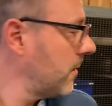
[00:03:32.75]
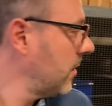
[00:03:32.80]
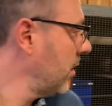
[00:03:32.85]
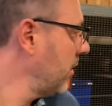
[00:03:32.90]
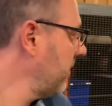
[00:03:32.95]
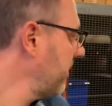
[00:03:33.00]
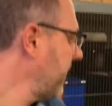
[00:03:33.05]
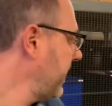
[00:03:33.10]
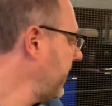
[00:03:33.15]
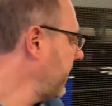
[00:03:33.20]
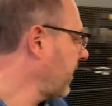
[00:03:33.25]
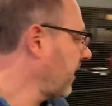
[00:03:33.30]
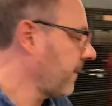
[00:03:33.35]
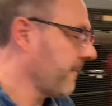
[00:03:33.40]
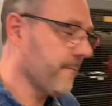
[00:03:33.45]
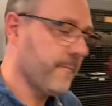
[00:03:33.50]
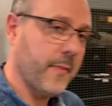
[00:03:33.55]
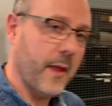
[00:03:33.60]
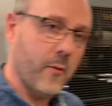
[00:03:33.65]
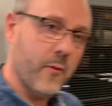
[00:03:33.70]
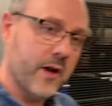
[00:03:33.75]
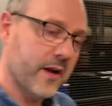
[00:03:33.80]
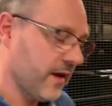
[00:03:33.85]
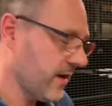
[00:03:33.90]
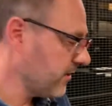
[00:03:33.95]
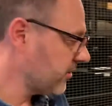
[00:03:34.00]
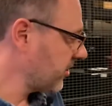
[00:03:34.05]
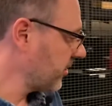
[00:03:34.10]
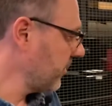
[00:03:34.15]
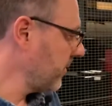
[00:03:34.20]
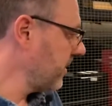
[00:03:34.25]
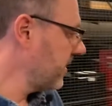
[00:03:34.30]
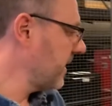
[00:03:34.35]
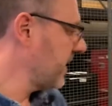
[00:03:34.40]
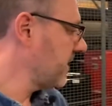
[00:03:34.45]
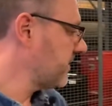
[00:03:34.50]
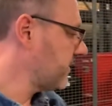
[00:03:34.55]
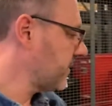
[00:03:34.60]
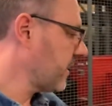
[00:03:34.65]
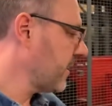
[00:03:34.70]
Over here, I wanted to show you
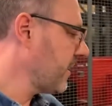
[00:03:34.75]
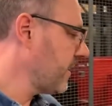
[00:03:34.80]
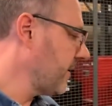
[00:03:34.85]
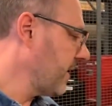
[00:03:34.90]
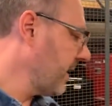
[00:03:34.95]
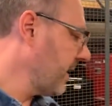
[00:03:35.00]
that uh,